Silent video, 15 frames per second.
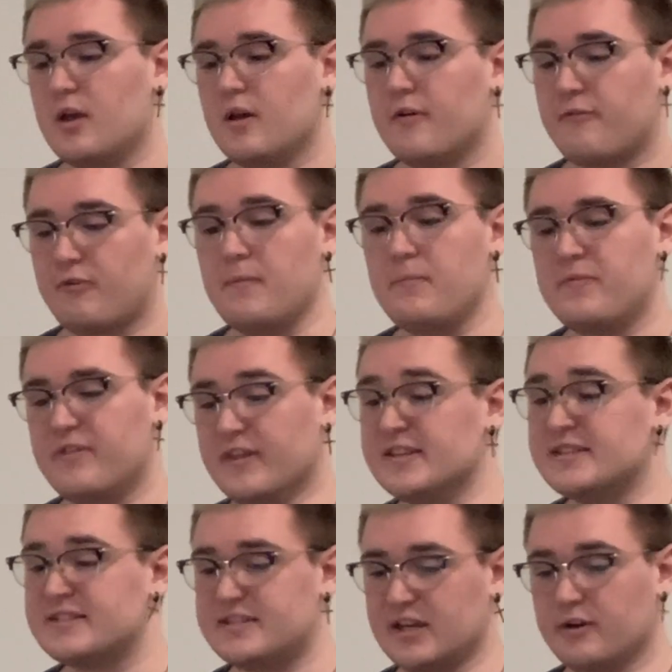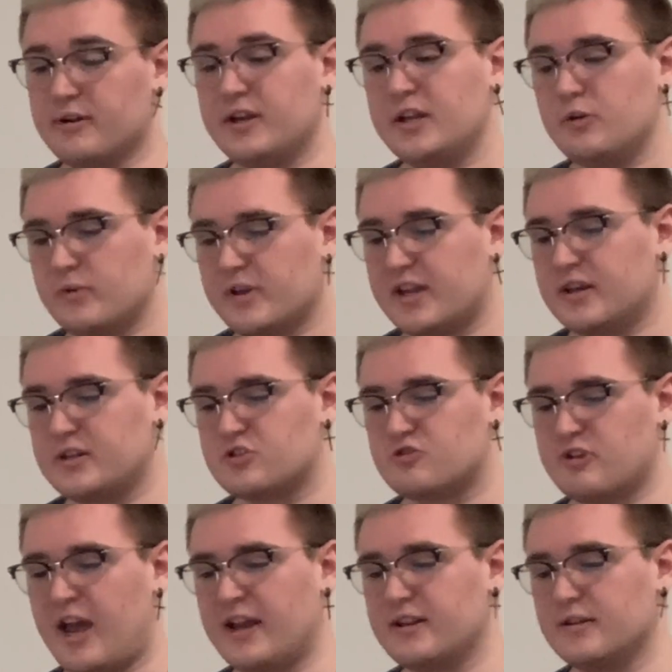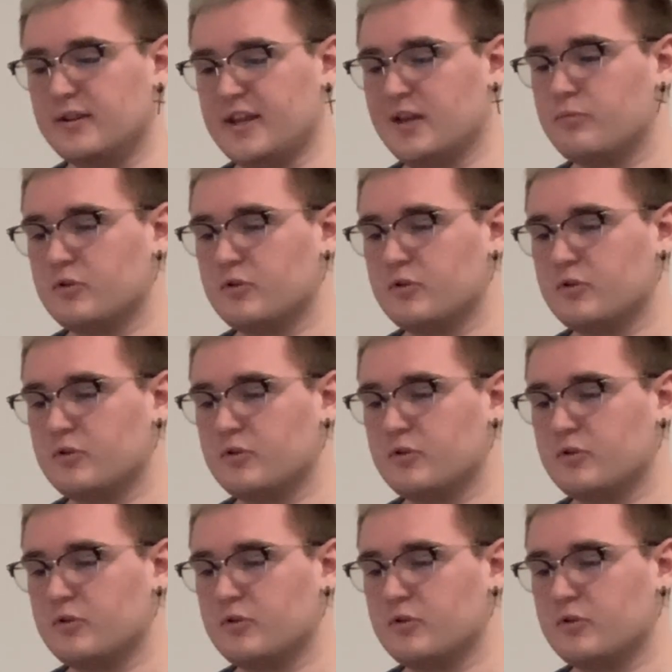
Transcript: From this theory, we can extract a link